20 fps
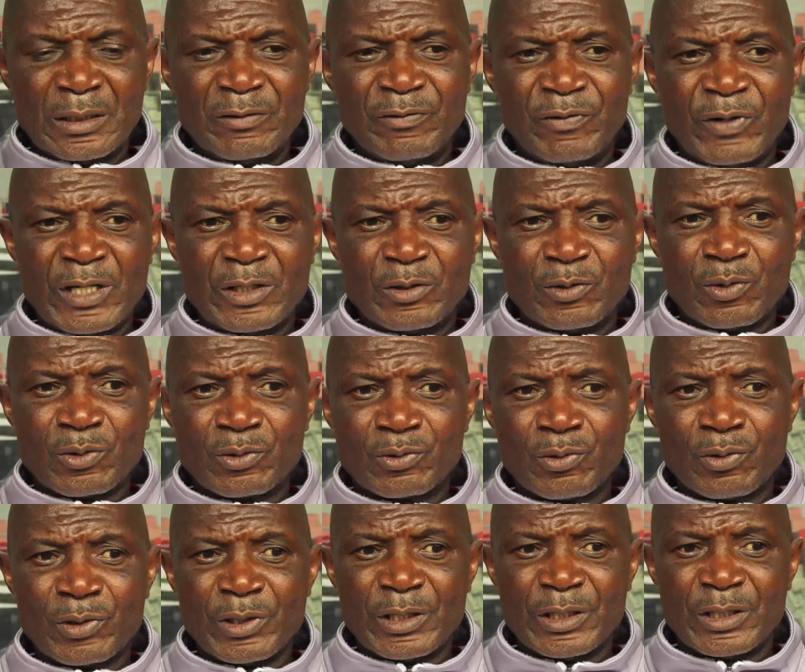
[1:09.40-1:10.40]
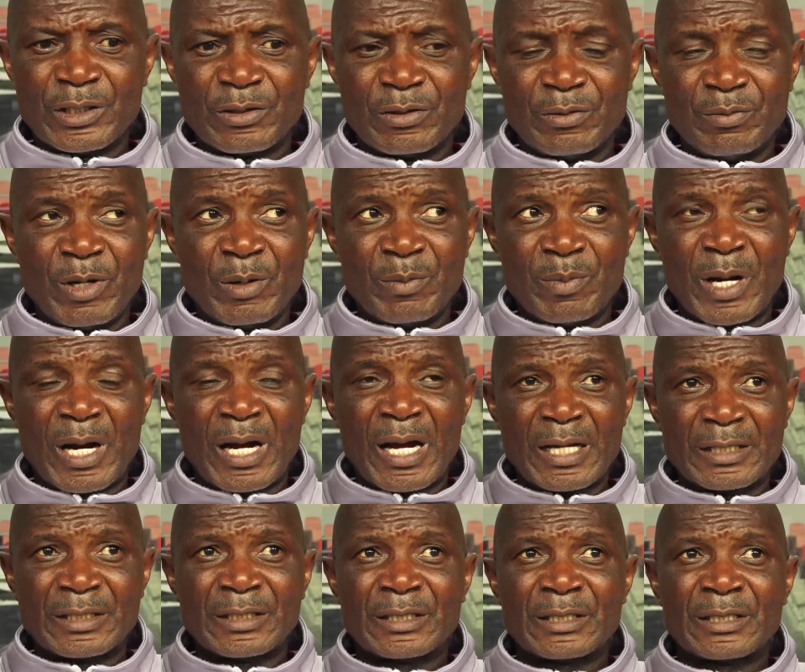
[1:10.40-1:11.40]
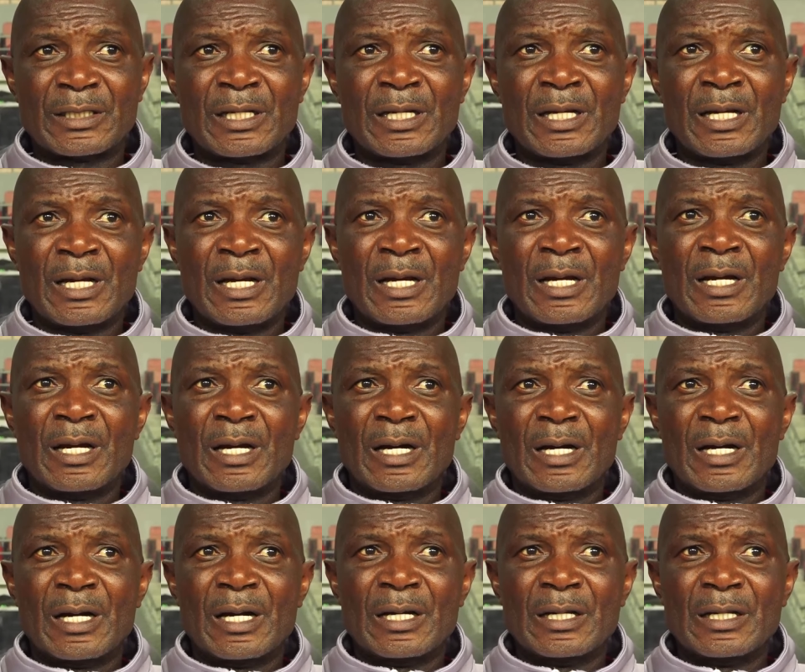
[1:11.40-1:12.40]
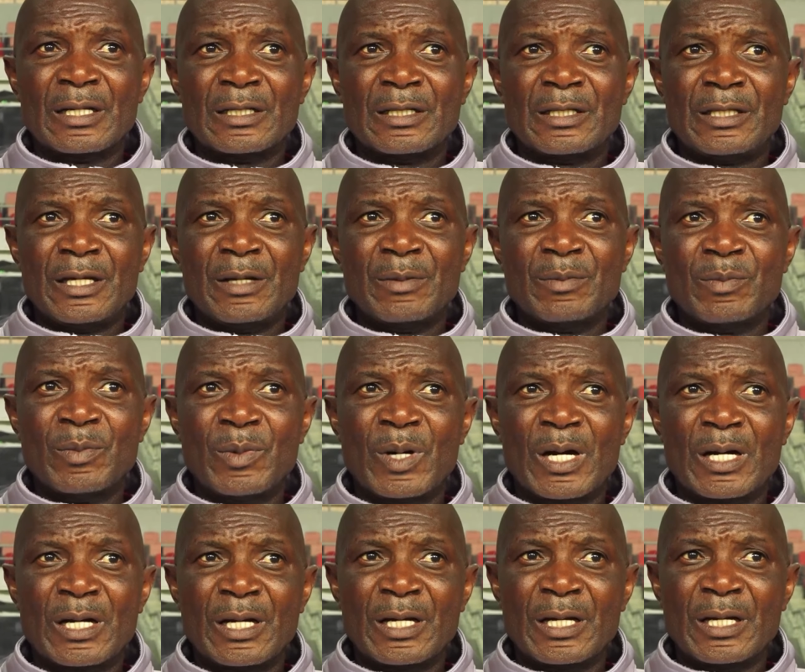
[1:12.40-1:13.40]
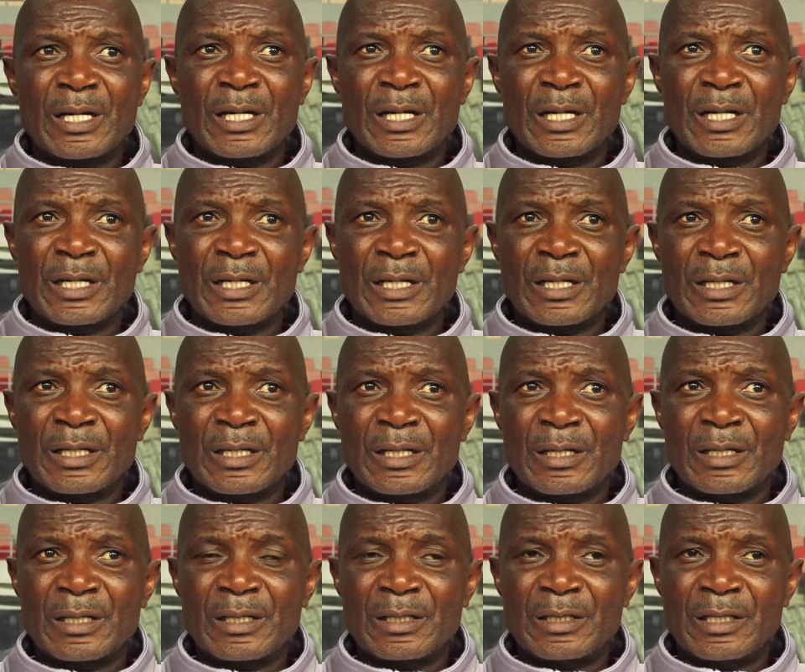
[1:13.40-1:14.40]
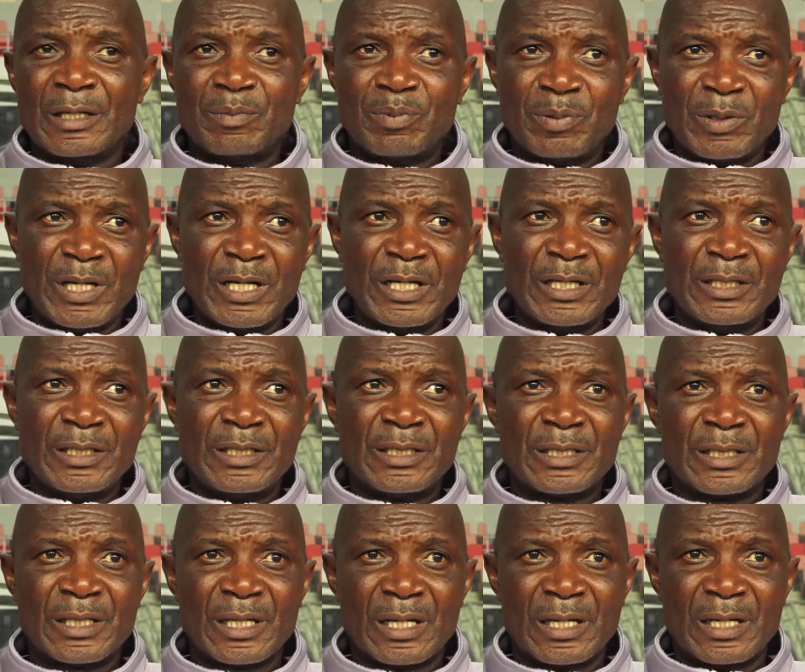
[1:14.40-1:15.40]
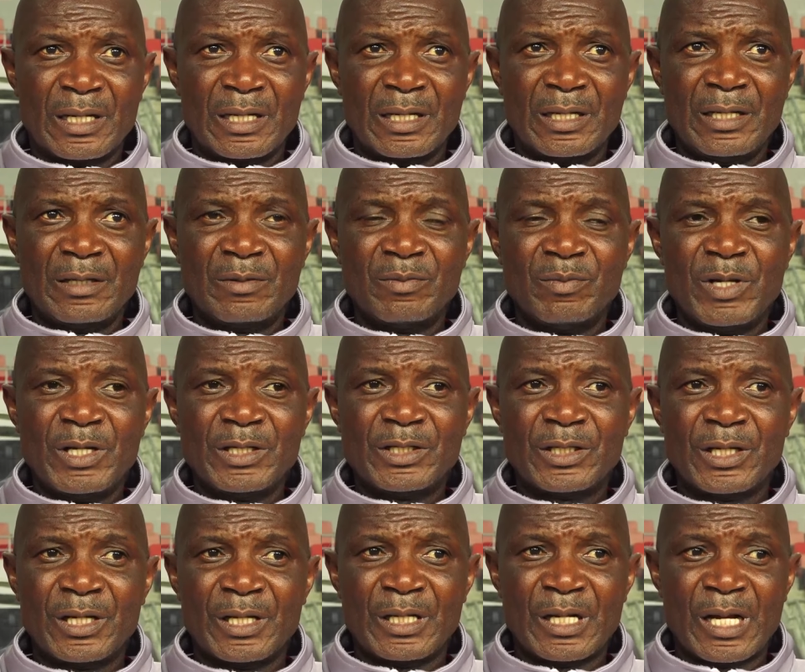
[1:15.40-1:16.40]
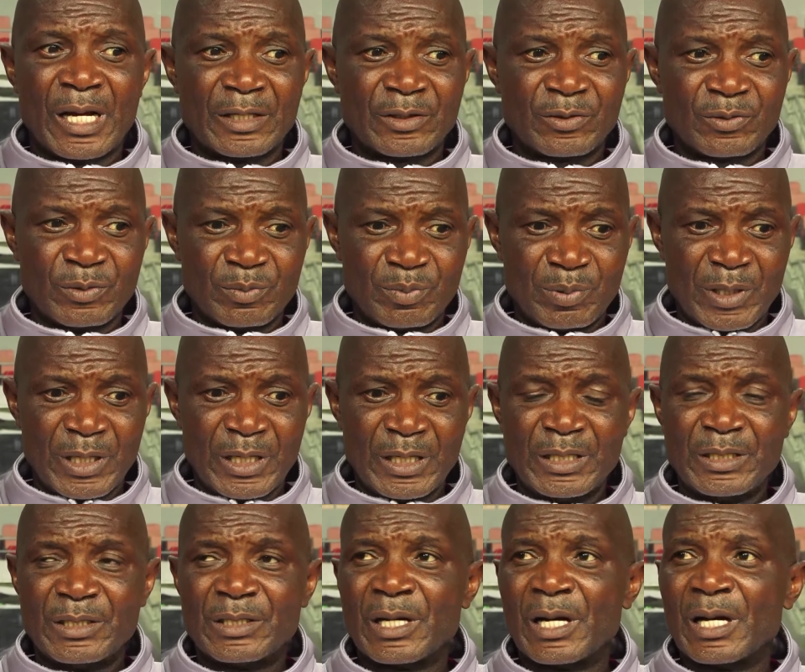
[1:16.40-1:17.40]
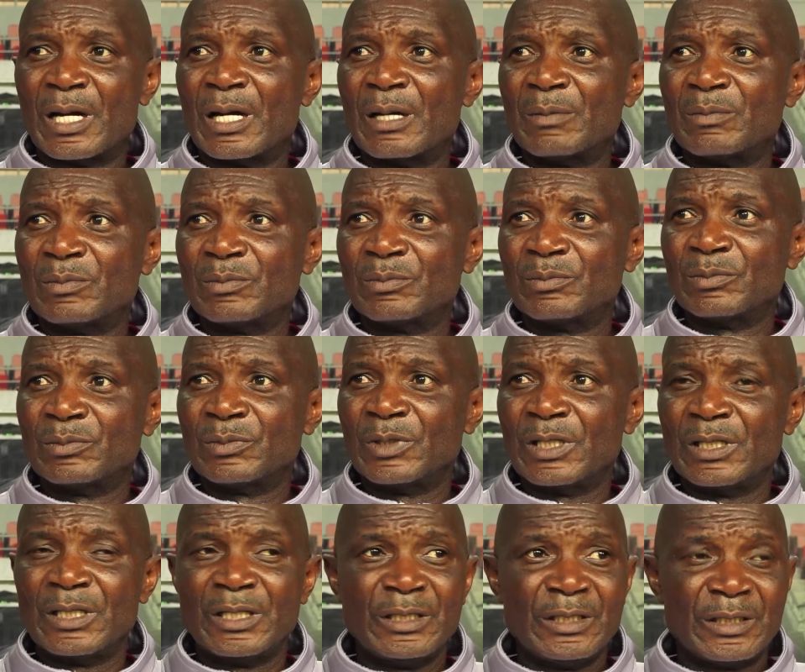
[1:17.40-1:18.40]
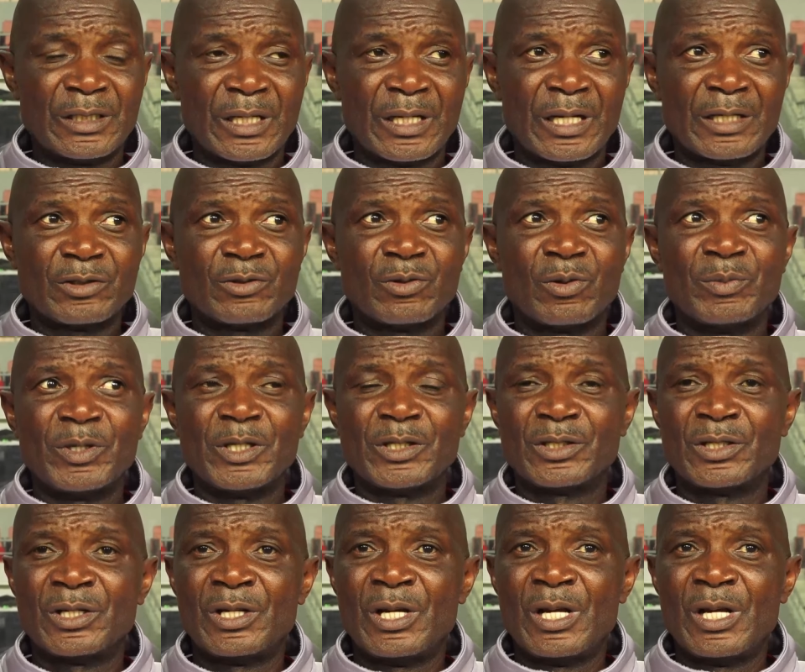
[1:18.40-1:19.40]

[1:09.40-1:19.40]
difference also is, remember us, them, they played a league match, and us, we played an international match,